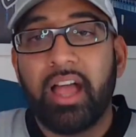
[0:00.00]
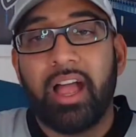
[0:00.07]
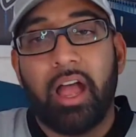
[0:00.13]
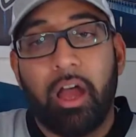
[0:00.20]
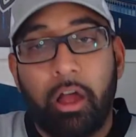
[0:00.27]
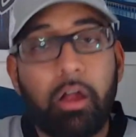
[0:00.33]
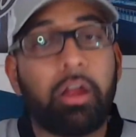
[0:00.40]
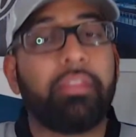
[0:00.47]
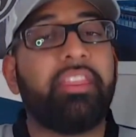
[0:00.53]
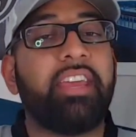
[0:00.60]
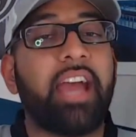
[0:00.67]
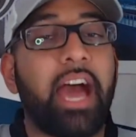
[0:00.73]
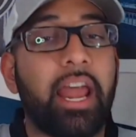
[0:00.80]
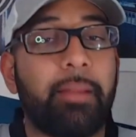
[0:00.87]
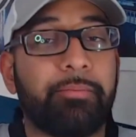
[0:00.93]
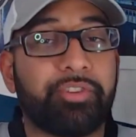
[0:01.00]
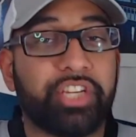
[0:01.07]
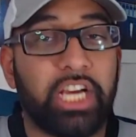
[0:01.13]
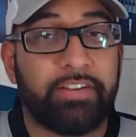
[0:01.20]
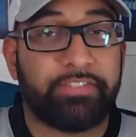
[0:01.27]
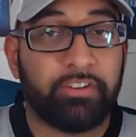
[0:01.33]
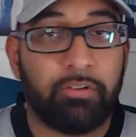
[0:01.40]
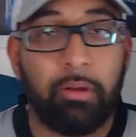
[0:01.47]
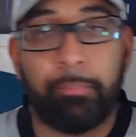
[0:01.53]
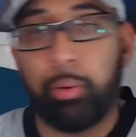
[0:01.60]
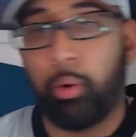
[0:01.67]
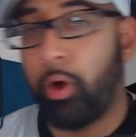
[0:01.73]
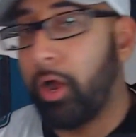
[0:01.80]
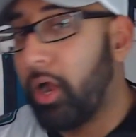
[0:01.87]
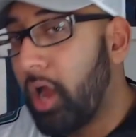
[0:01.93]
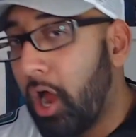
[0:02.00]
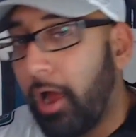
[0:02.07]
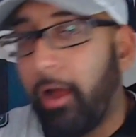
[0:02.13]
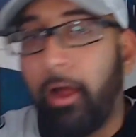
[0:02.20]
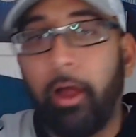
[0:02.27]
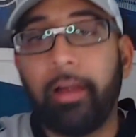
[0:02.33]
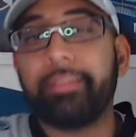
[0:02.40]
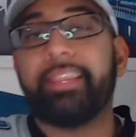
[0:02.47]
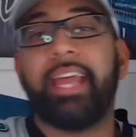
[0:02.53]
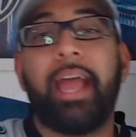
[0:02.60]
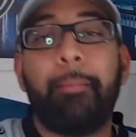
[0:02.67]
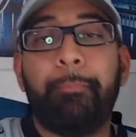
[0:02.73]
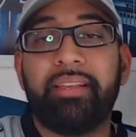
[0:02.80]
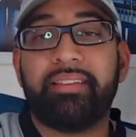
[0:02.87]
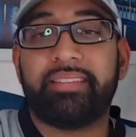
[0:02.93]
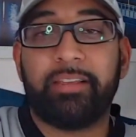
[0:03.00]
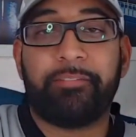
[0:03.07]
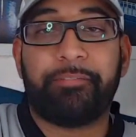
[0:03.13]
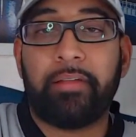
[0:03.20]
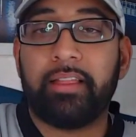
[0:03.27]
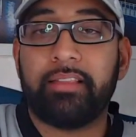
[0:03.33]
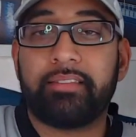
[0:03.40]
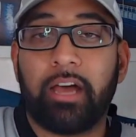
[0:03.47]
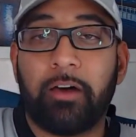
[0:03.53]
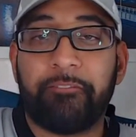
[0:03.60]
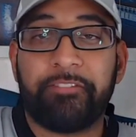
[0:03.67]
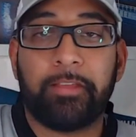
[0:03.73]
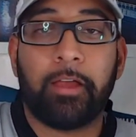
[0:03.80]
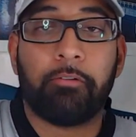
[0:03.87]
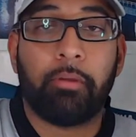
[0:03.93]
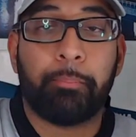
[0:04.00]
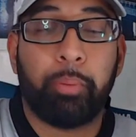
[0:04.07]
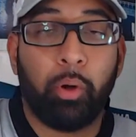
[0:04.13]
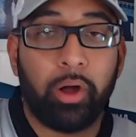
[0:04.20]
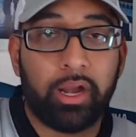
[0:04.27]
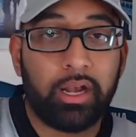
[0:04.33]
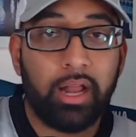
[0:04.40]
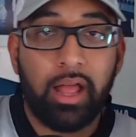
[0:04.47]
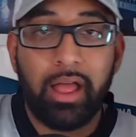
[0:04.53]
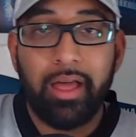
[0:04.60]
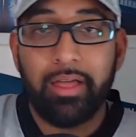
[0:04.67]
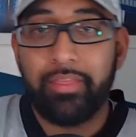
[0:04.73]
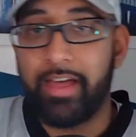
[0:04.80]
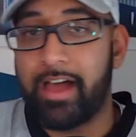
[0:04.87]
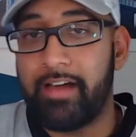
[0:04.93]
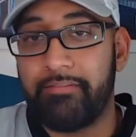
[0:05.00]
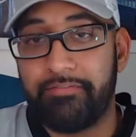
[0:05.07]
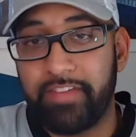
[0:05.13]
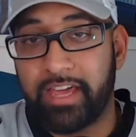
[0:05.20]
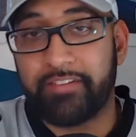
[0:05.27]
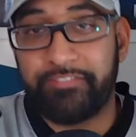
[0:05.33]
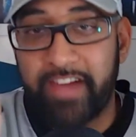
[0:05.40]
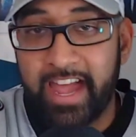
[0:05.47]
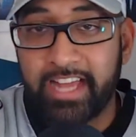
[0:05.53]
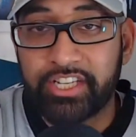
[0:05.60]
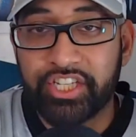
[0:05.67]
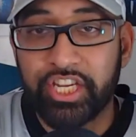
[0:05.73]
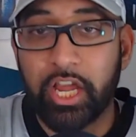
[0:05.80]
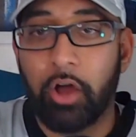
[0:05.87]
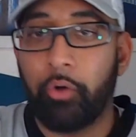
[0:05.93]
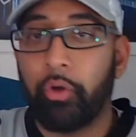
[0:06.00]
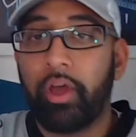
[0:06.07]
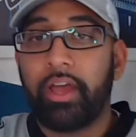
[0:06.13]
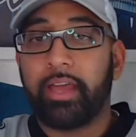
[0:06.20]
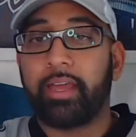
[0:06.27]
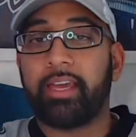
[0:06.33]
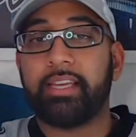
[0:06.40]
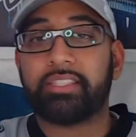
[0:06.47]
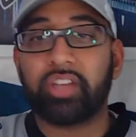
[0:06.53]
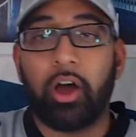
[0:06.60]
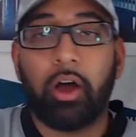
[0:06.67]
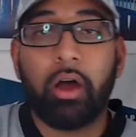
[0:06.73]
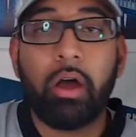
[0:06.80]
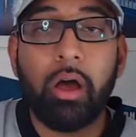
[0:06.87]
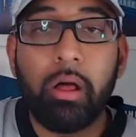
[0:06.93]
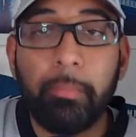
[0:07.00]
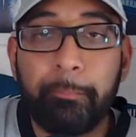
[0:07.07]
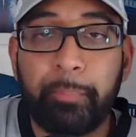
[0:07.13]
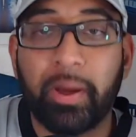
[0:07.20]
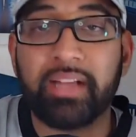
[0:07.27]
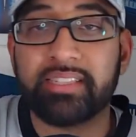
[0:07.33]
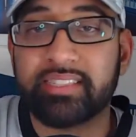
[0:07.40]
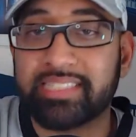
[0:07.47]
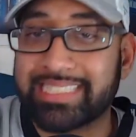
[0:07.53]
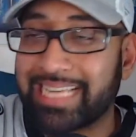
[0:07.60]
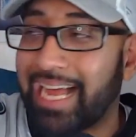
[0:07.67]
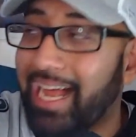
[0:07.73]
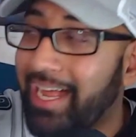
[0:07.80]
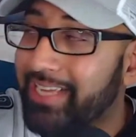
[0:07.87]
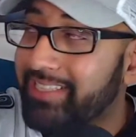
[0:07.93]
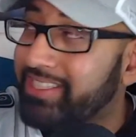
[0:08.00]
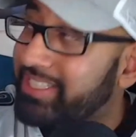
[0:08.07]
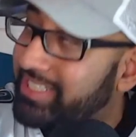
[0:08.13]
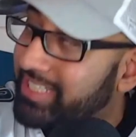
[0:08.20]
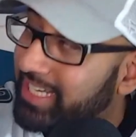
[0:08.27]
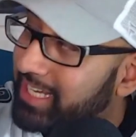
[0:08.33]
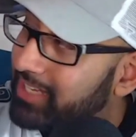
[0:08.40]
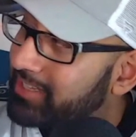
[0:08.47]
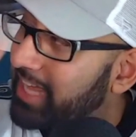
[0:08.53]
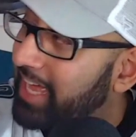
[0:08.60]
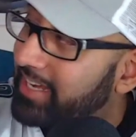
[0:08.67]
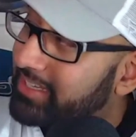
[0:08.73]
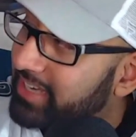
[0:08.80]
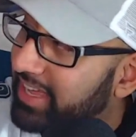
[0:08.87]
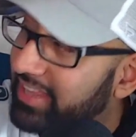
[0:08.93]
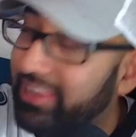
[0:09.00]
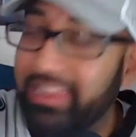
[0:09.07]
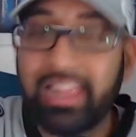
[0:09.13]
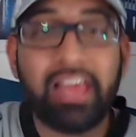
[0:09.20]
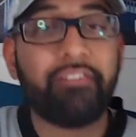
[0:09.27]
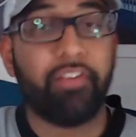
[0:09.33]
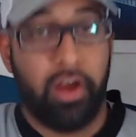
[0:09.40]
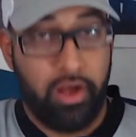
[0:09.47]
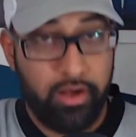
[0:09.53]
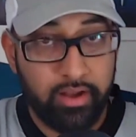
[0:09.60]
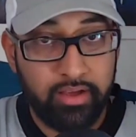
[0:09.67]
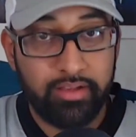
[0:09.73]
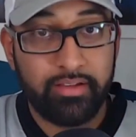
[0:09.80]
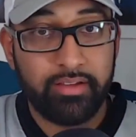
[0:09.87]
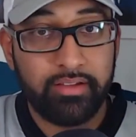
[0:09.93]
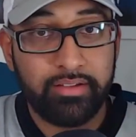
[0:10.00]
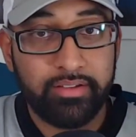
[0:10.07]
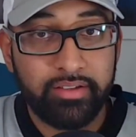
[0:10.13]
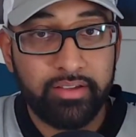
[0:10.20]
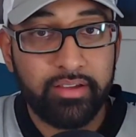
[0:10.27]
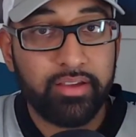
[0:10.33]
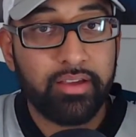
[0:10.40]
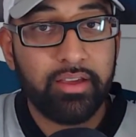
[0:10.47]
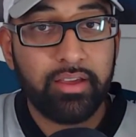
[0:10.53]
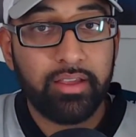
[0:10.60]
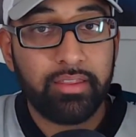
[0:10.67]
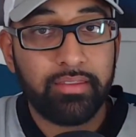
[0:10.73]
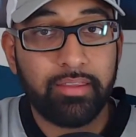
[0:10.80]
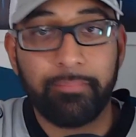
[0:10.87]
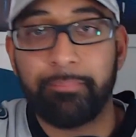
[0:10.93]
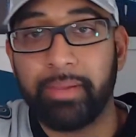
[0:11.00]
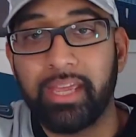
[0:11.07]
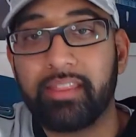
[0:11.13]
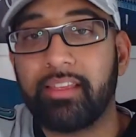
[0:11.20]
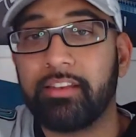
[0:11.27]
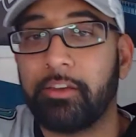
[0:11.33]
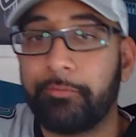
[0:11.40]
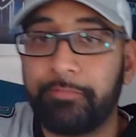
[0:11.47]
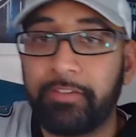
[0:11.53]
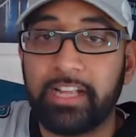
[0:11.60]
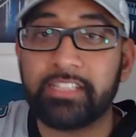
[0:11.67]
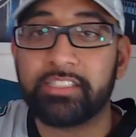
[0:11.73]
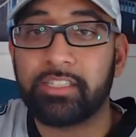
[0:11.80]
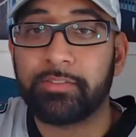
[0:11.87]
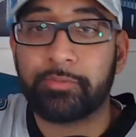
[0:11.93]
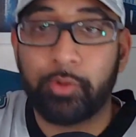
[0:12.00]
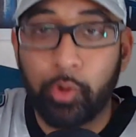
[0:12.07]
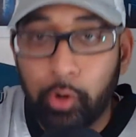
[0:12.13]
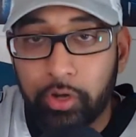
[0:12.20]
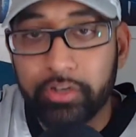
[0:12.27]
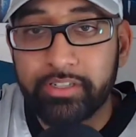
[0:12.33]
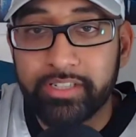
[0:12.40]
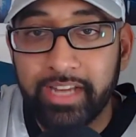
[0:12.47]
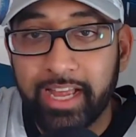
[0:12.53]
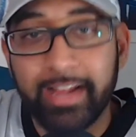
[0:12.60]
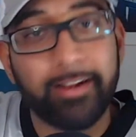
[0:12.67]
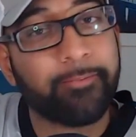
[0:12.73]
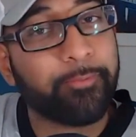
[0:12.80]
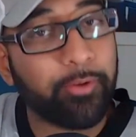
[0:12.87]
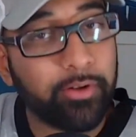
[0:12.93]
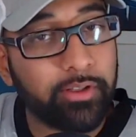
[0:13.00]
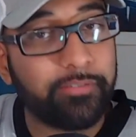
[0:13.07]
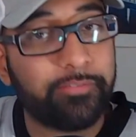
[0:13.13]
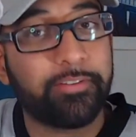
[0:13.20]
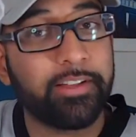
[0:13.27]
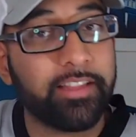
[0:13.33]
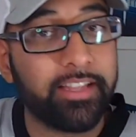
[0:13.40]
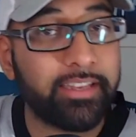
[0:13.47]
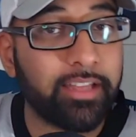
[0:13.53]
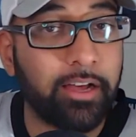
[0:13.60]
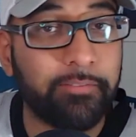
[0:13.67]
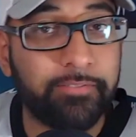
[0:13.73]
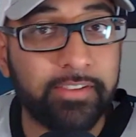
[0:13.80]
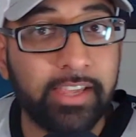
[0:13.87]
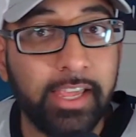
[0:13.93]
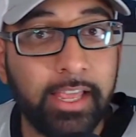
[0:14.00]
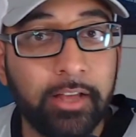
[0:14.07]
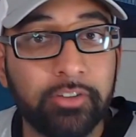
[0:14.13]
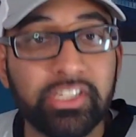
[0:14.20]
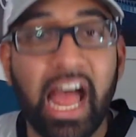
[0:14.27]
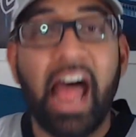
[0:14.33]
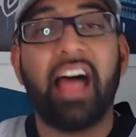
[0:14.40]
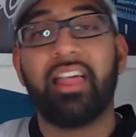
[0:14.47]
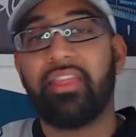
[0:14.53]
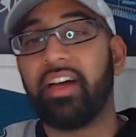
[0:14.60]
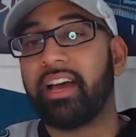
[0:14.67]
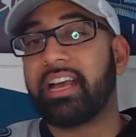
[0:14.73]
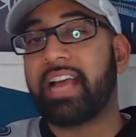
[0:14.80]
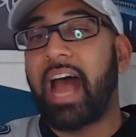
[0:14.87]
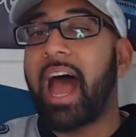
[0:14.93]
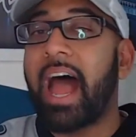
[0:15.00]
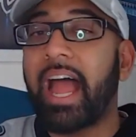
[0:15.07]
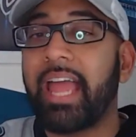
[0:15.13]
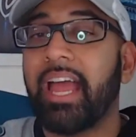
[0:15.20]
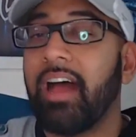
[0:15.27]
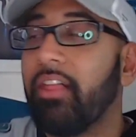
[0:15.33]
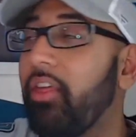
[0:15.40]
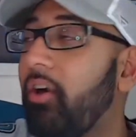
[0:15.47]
heard the Adam Schefter report, heard the NBC Philadelphia report that Vic Fangio is all but signed, sealed, and delivered to be the defensive coordinator for the Philadelphia Eagles. The guy, the